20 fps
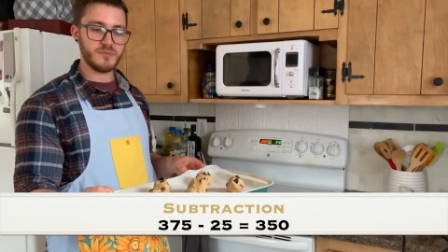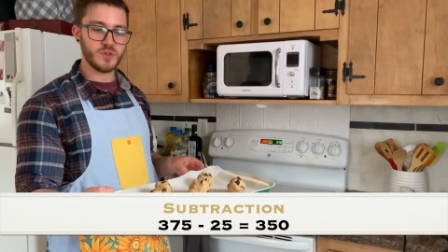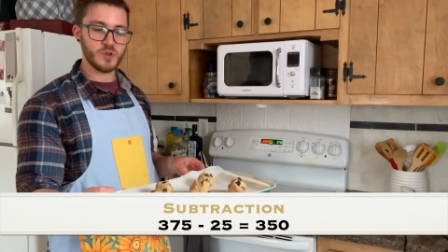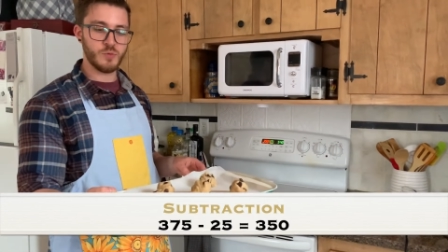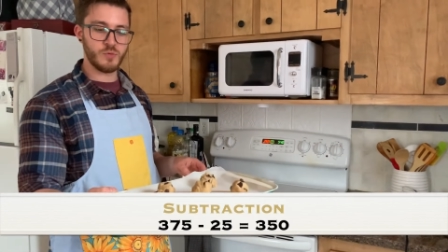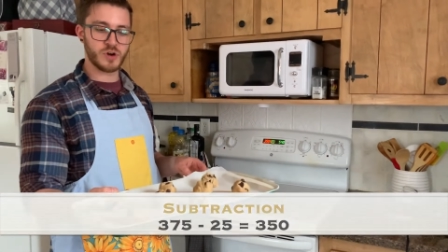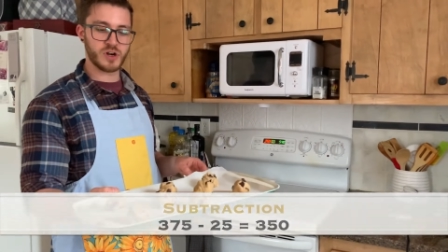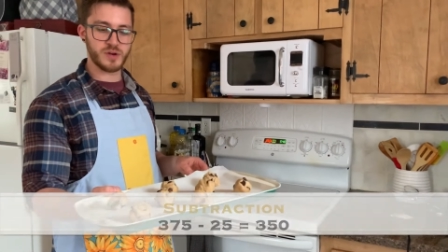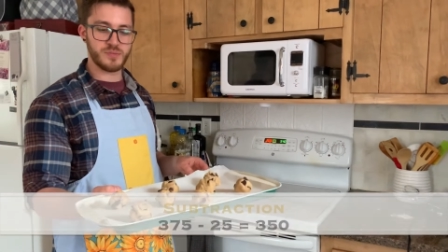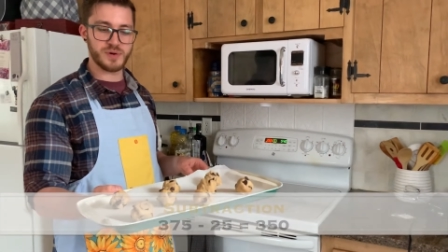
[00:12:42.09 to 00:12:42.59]

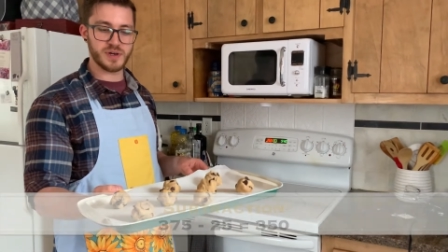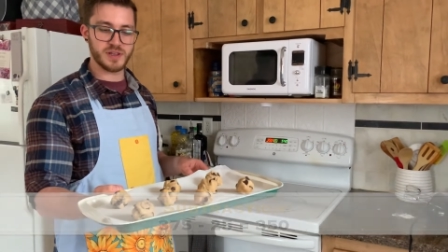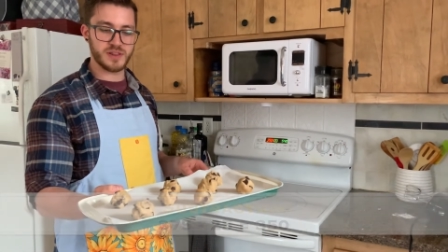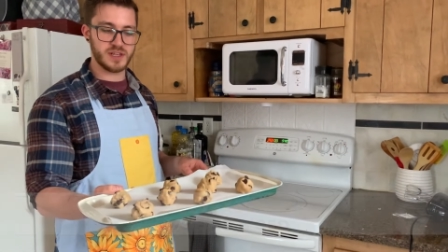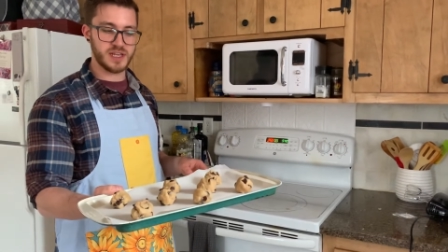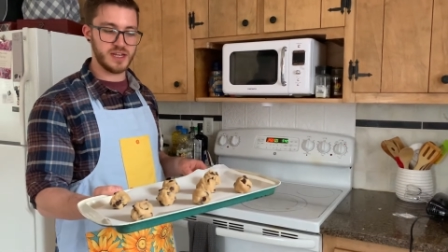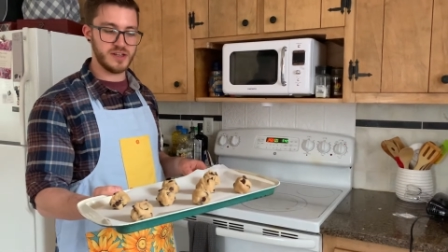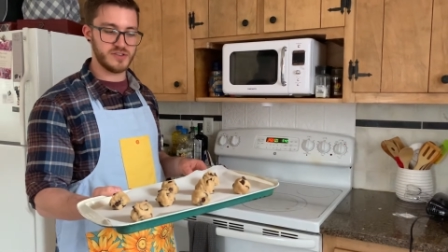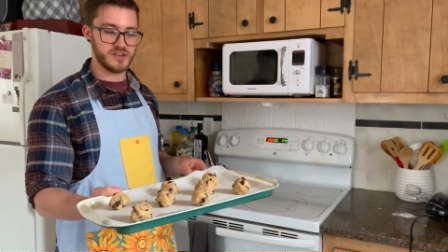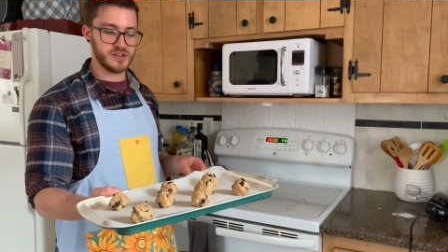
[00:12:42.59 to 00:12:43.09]
We're going to put
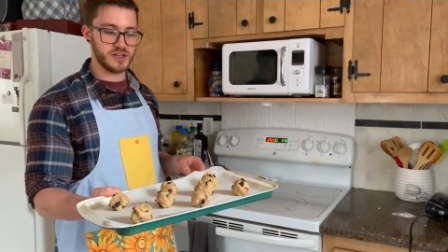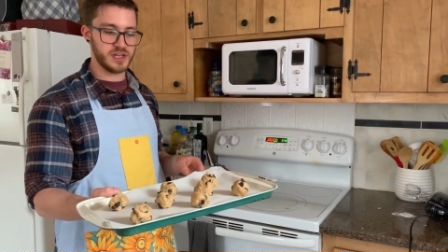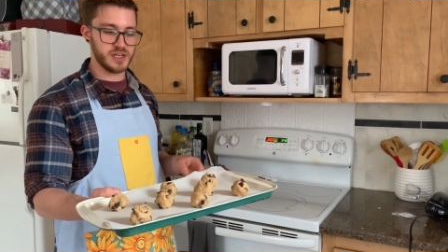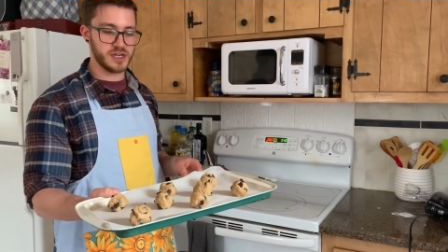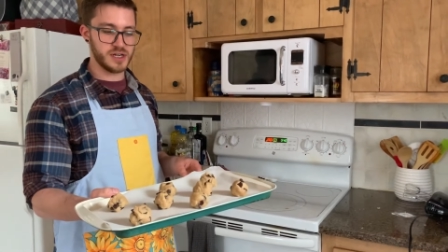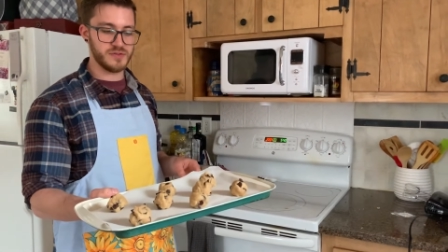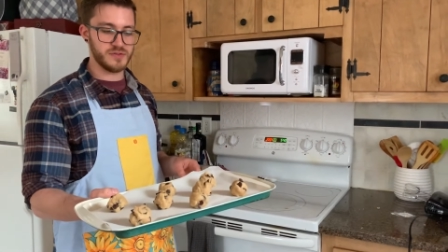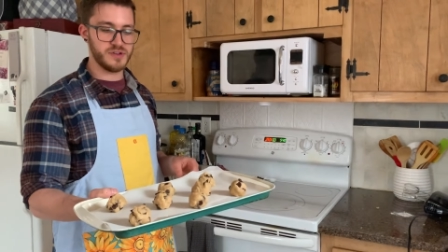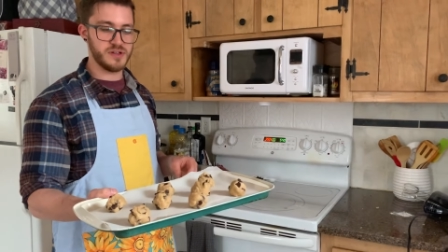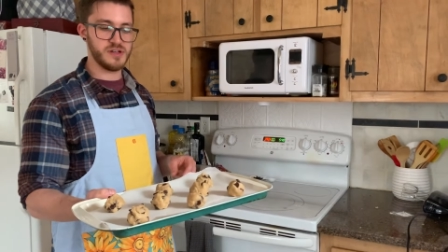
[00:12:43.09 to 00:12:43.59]
these into the
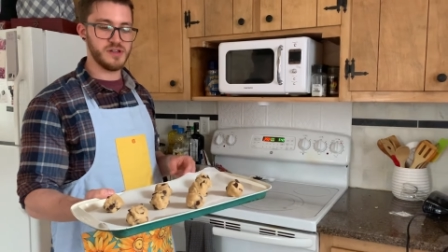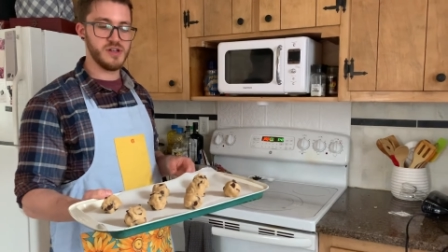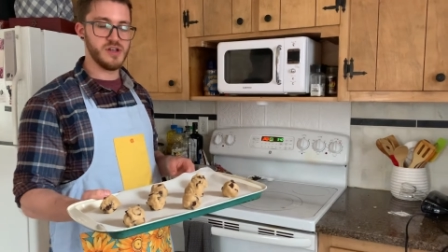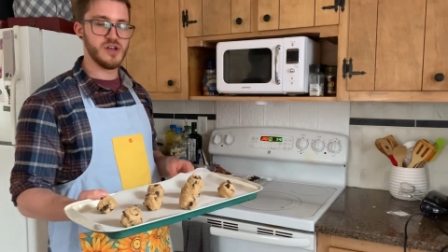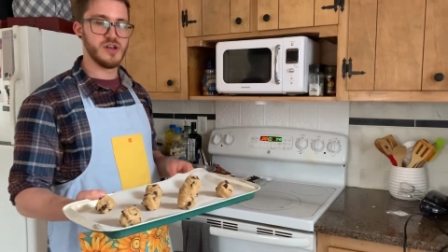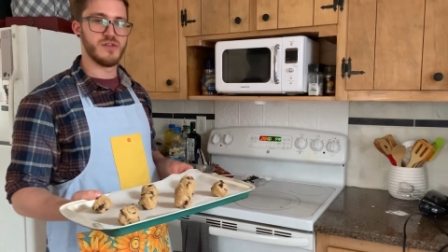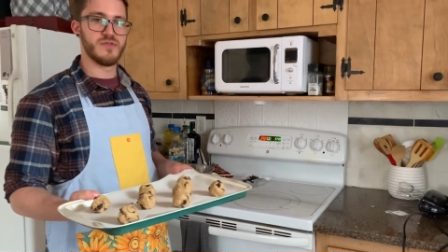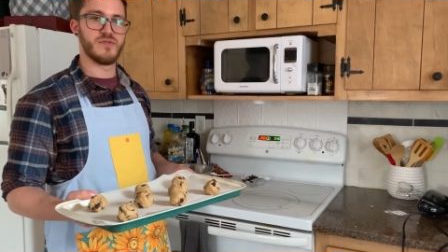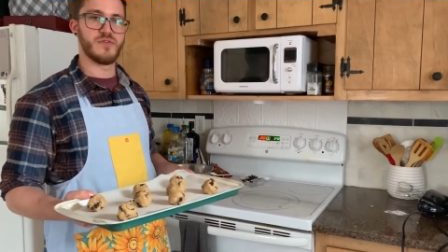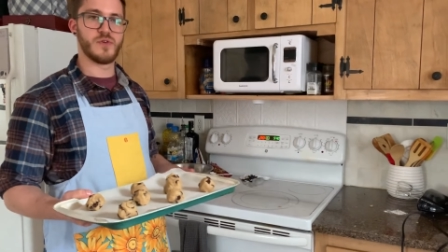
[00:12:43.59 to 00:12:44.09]
oven
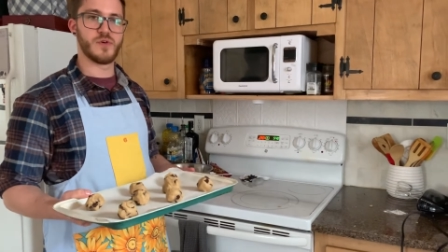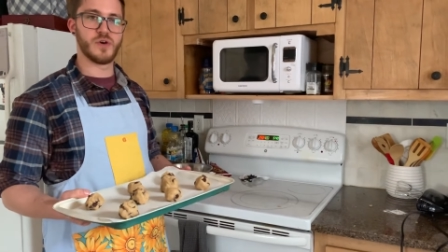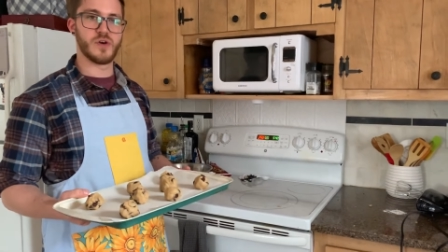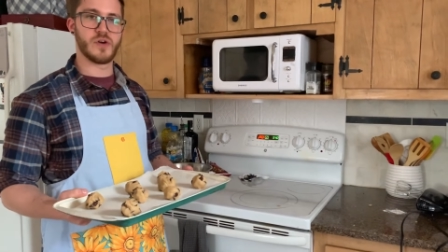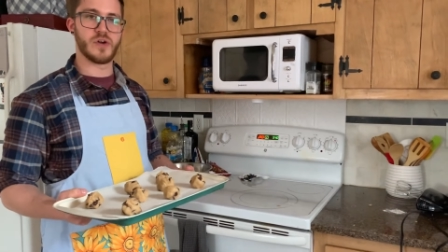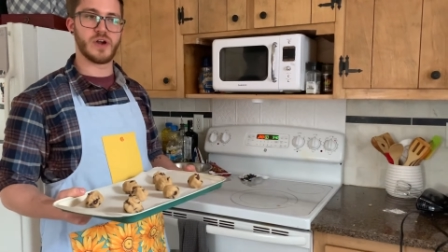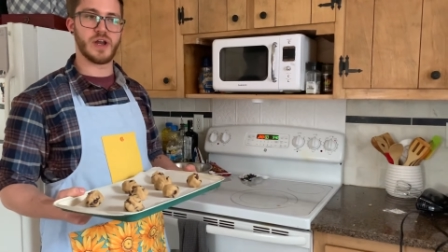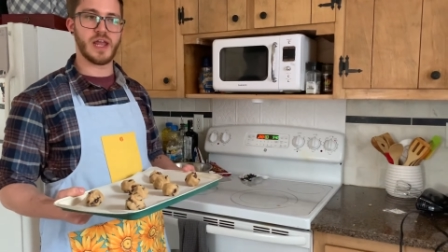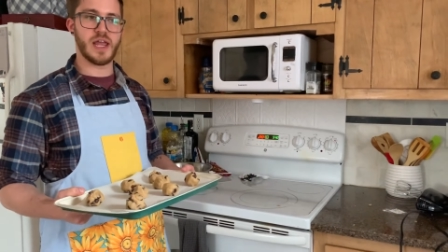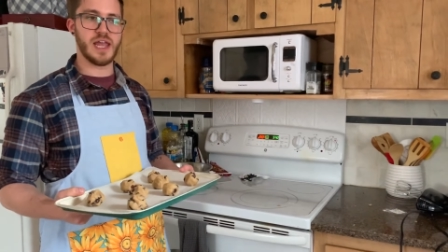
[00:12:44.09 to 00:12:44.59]

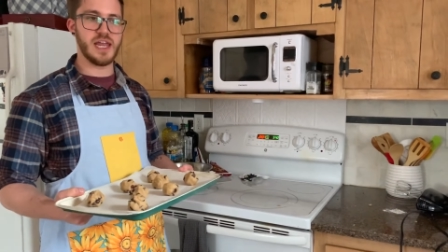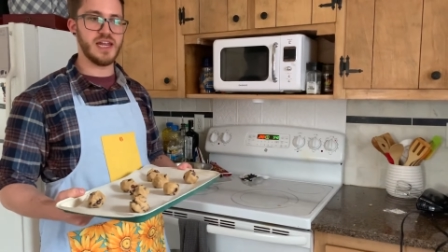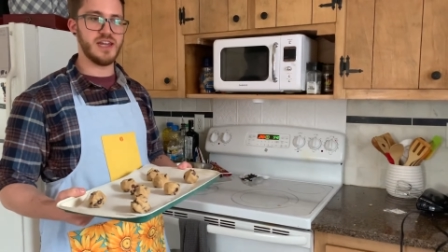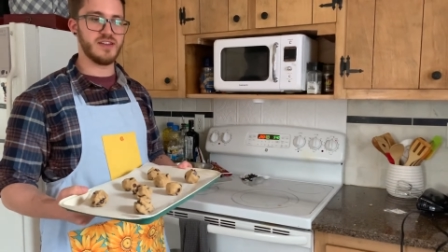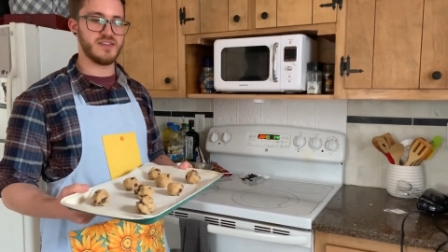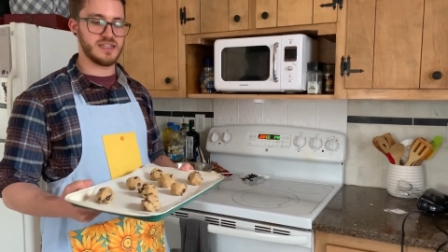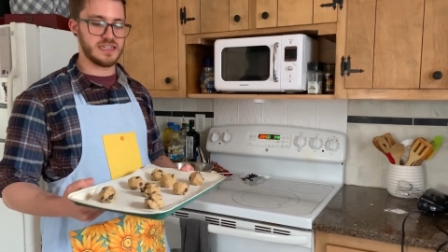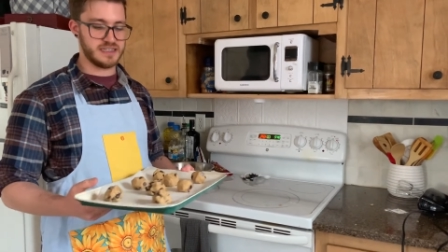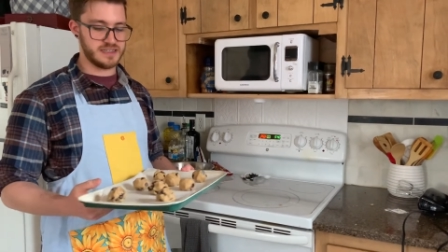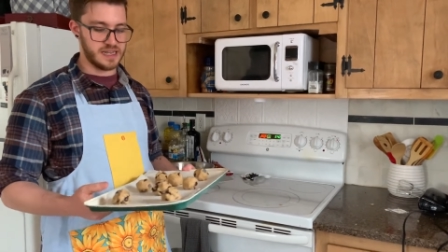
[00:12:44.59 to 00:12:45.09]
for 8
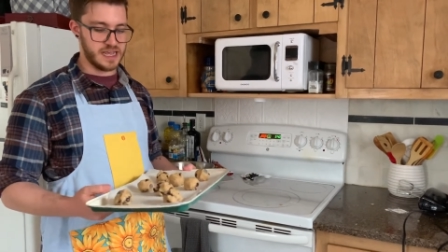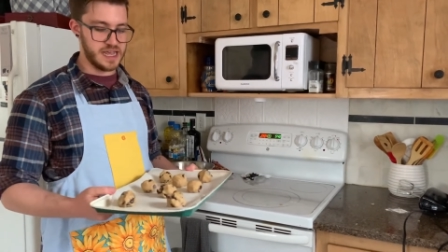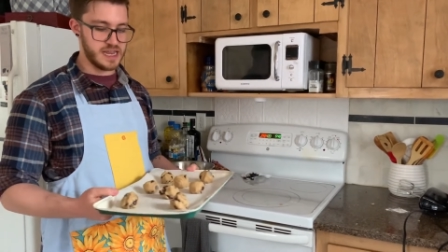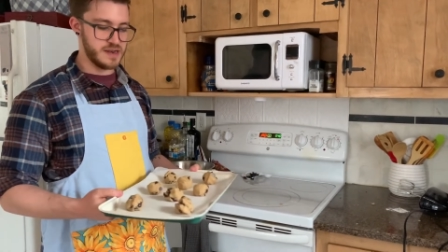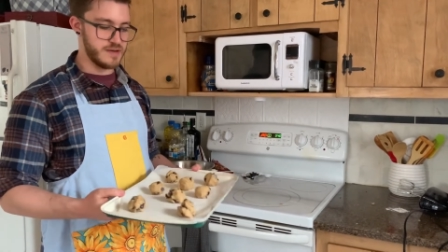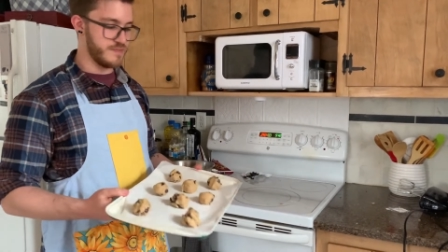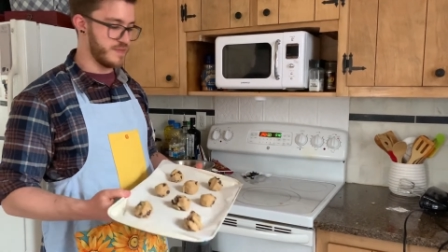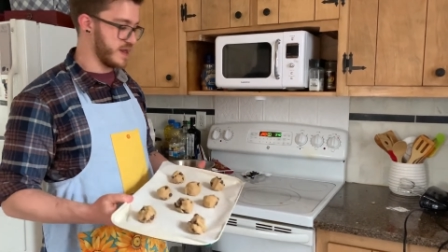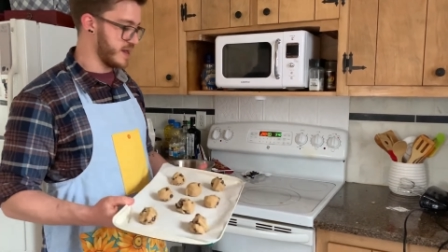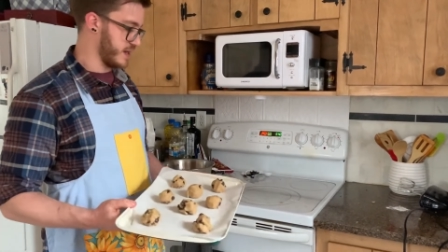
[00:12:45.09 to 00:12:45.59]
to
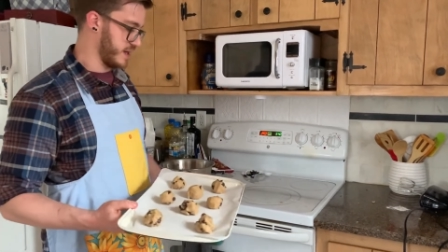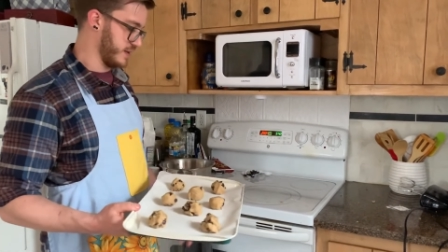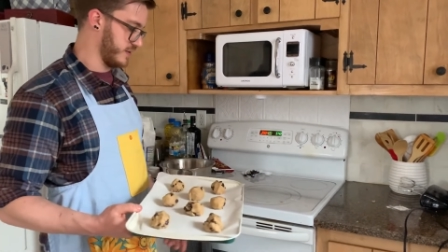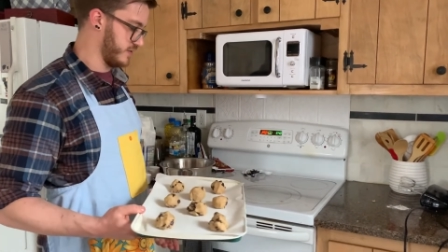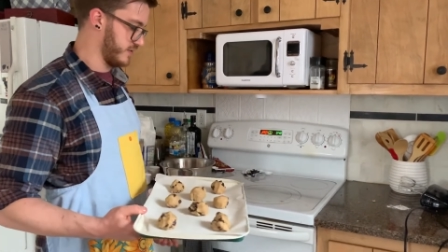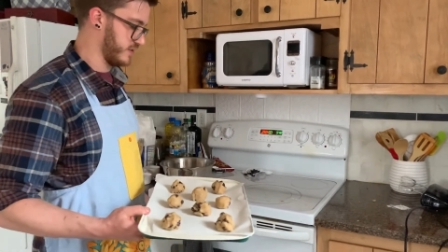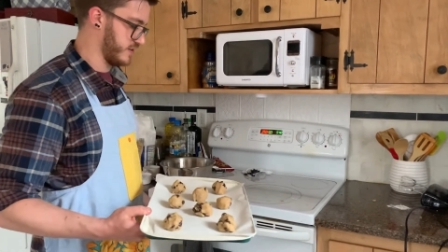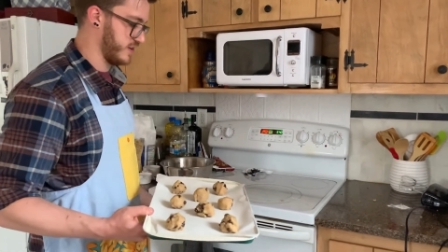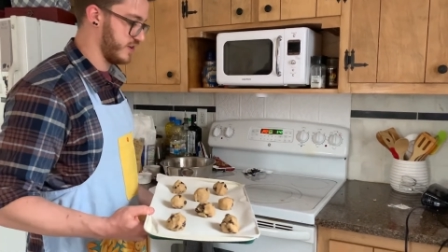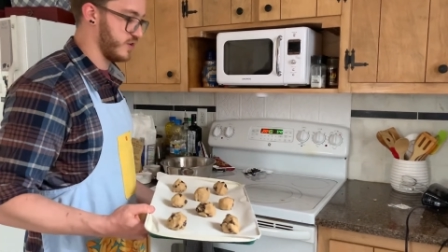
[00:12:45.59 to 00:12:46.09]
10
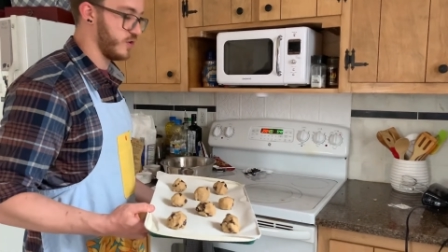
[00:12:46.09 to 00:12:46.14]
minutes,